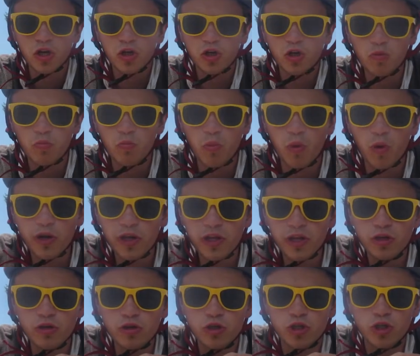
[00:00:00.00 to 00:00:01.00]
Good morning,
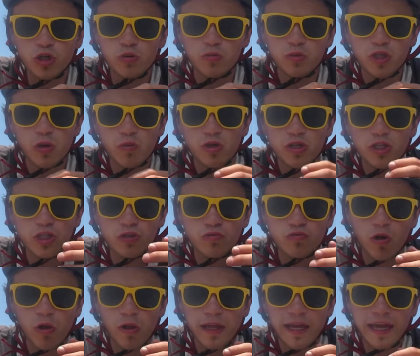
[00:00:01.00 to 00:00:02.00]
YouTube. So we're just
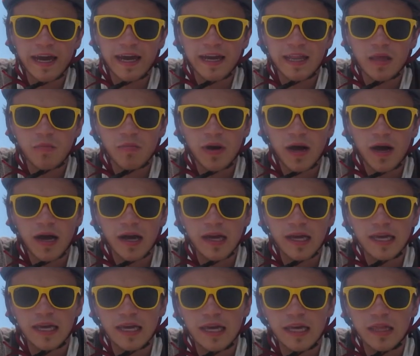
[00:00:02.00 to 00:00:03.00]
rolling out of the park
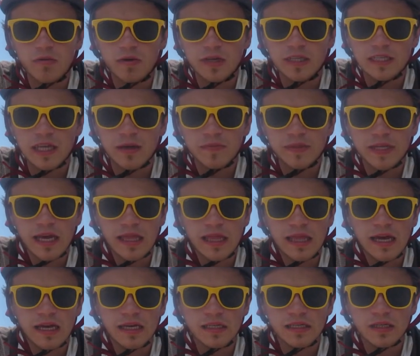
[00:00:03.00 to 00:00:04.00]
here that we slept at
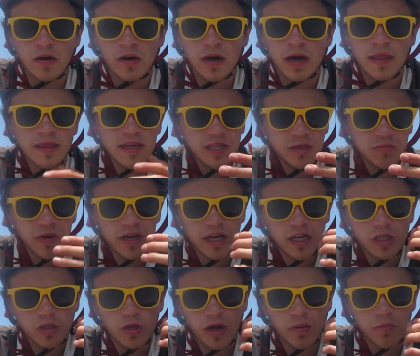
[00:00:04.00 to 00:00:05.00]
last night. This
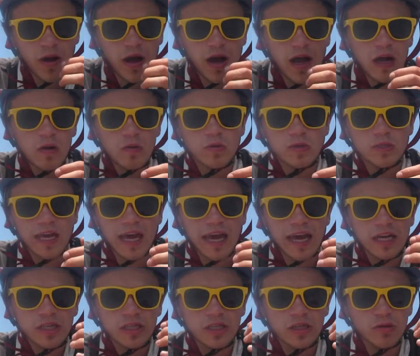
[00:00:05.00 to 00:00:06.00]
beachside park was
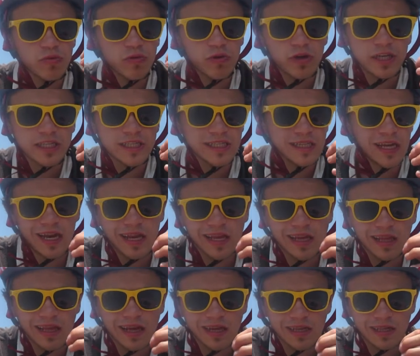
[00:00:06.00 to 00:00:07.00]
actually pretty
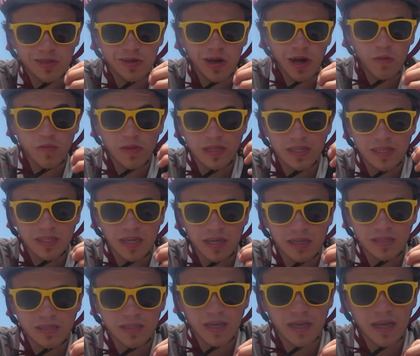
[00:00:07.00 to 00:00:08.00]
stunning last night with the
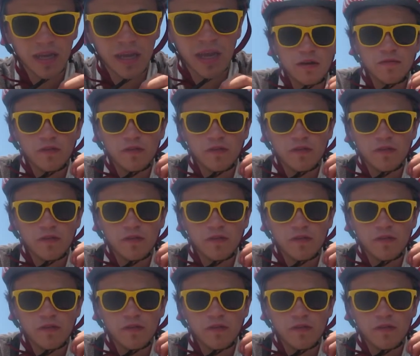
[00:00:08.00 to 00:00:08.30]
sunset.